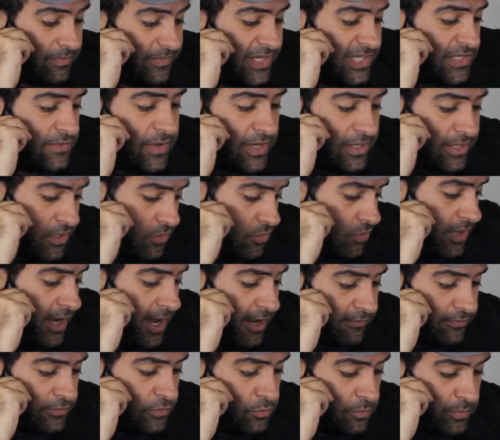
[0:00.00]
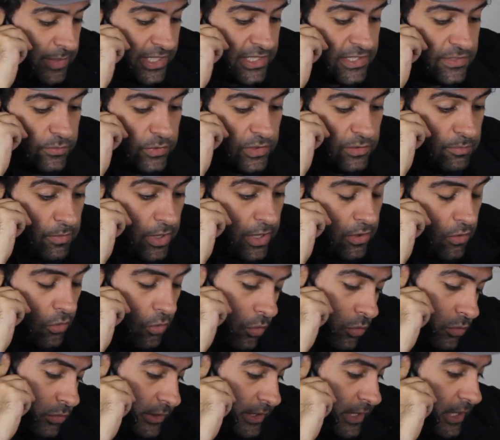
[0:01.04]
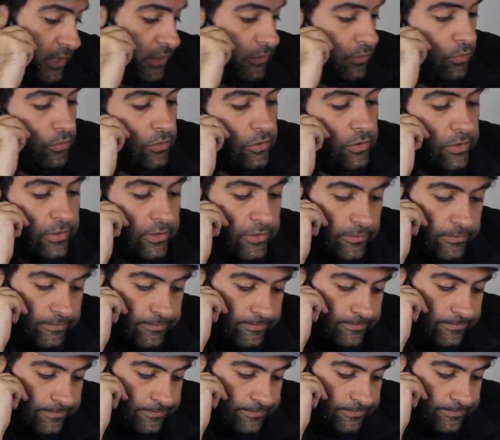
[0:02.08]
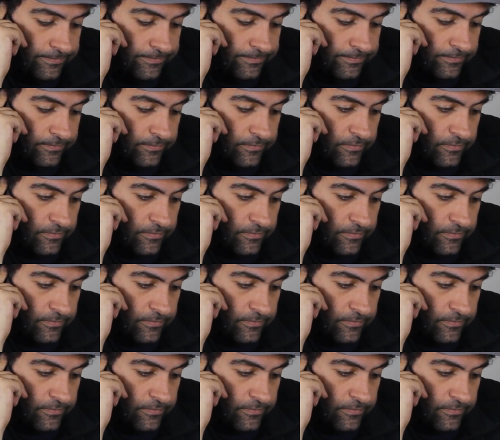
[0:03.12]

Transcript: This way they don't have to mess with my own network. Wait a second.